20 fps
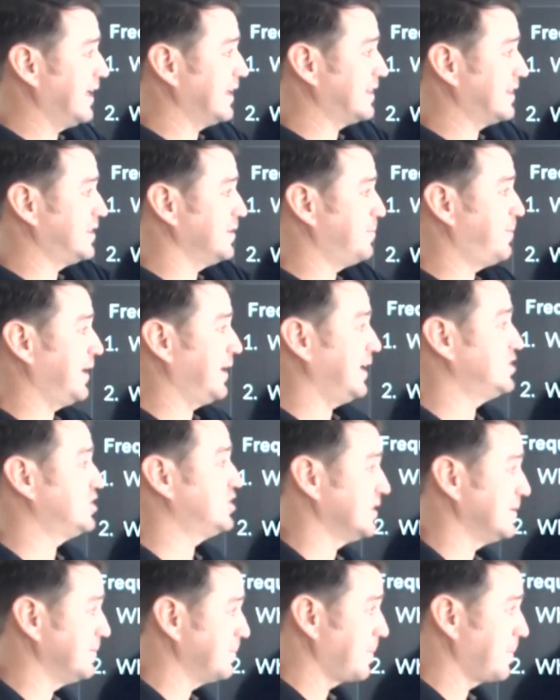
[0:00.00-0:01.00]
that the
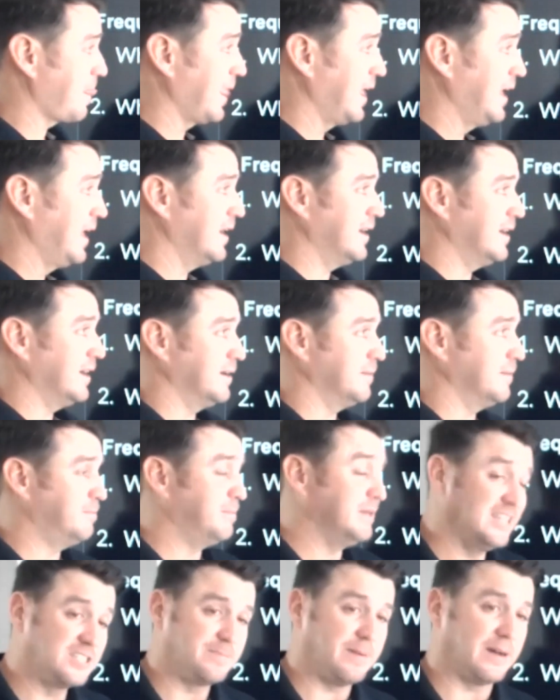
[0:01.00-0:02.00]
patient uh,
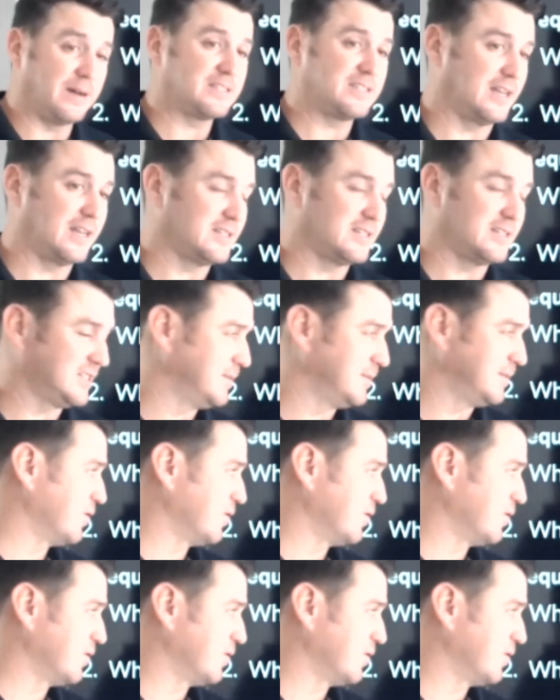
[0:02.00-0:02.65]
be spontaneously